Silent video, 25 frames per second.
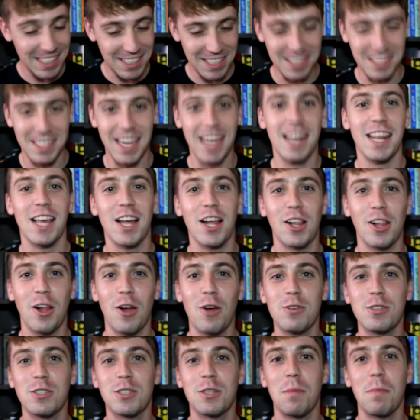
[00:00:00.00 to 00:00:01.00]
this is getting
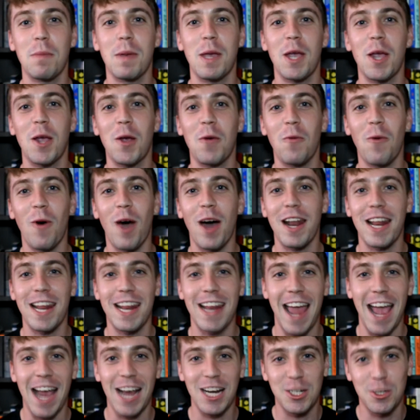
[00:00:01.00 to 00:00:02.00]
close to being what
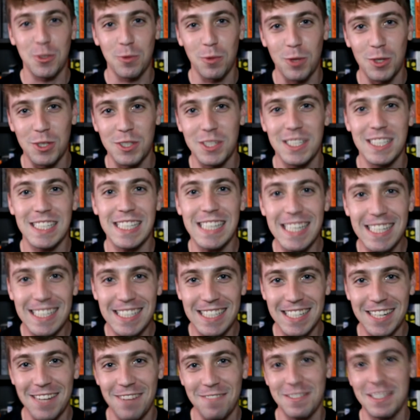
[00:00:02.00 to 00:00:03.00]
an actual
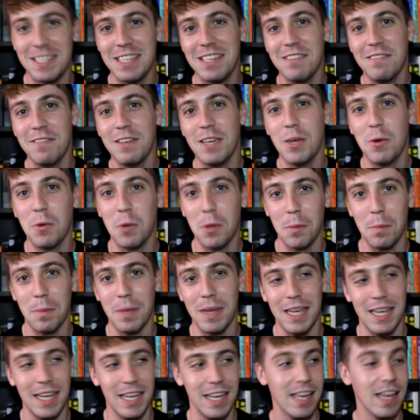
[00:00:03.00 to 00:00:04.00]
season of TV would
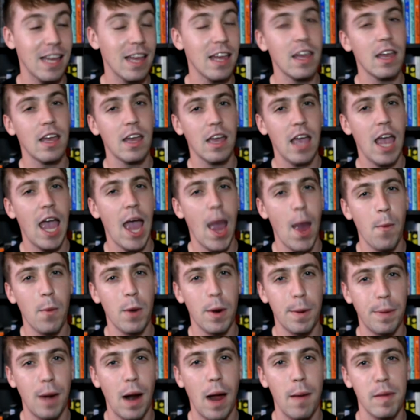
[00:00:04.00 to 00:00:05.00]
be, and
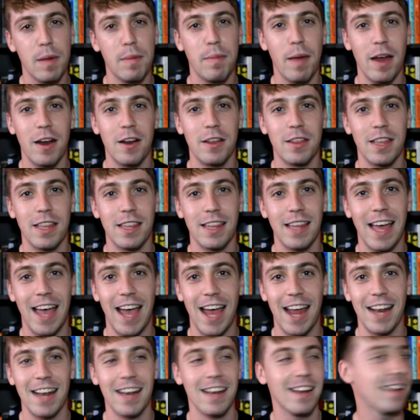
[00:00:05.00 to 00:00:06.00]
we're probably better than
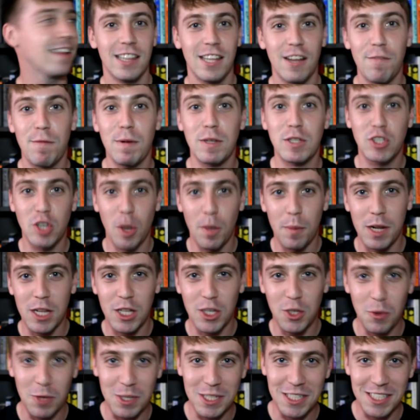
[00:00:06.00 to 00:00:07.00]
that. There've been so many
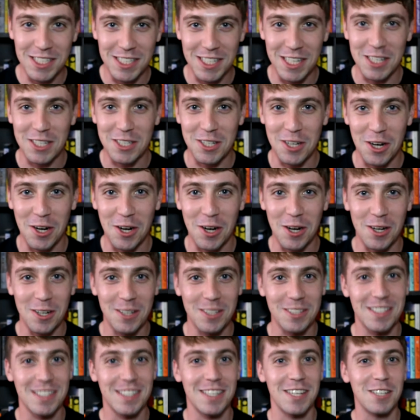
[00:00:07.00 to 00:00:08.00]
twists and
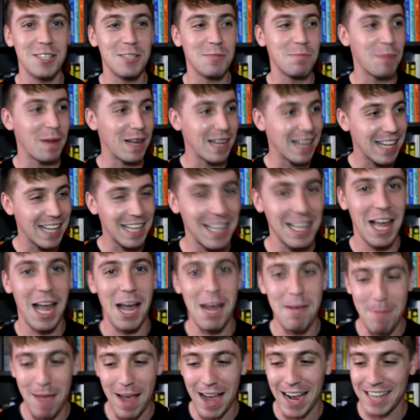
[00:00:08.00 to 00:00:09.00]
turns. There's been
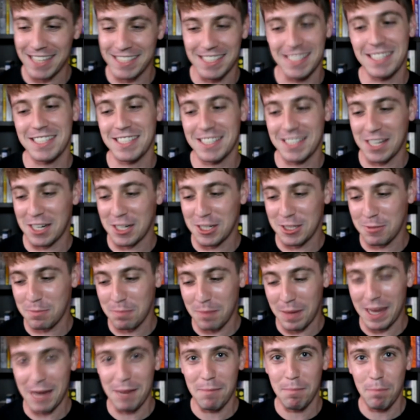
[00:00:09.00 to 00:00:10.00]
climaxes, there's
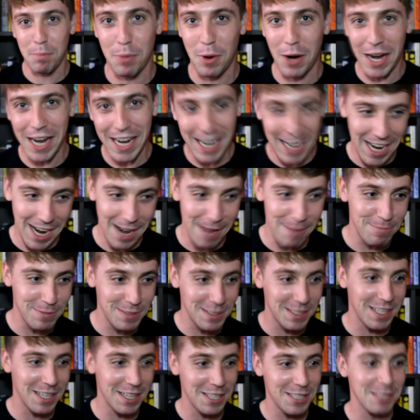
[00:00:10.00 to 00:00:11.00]
been
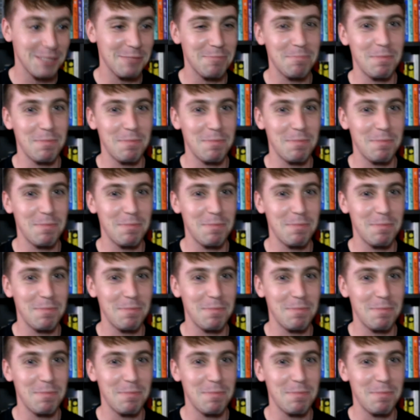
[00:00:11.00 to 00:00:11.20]
breakups, there's